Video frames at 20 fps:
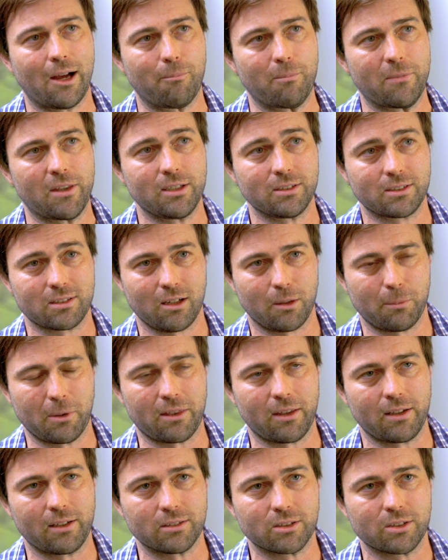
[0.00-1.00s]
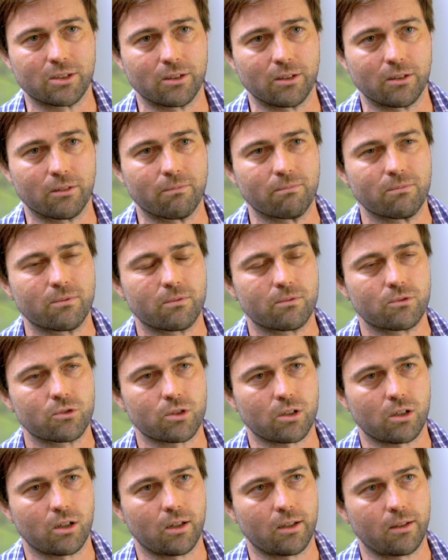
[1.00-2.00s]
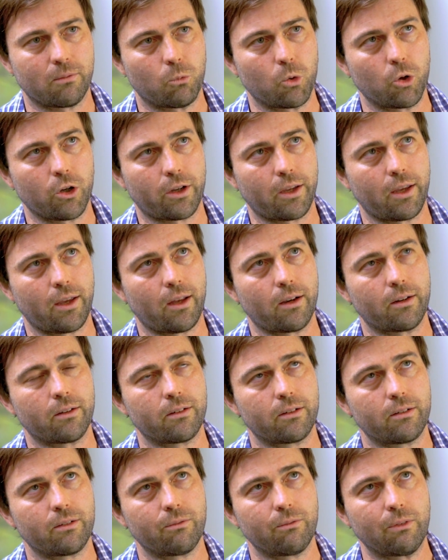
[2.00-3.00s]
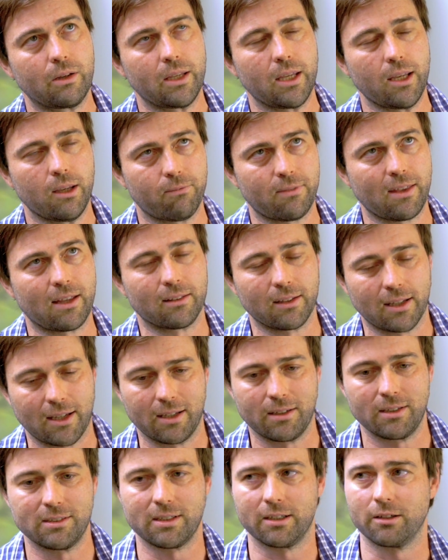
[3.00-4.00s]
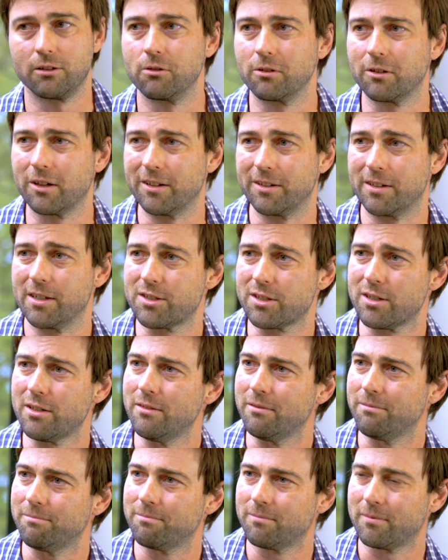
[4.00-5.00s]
these type of things to try and work out if that land is in good condition,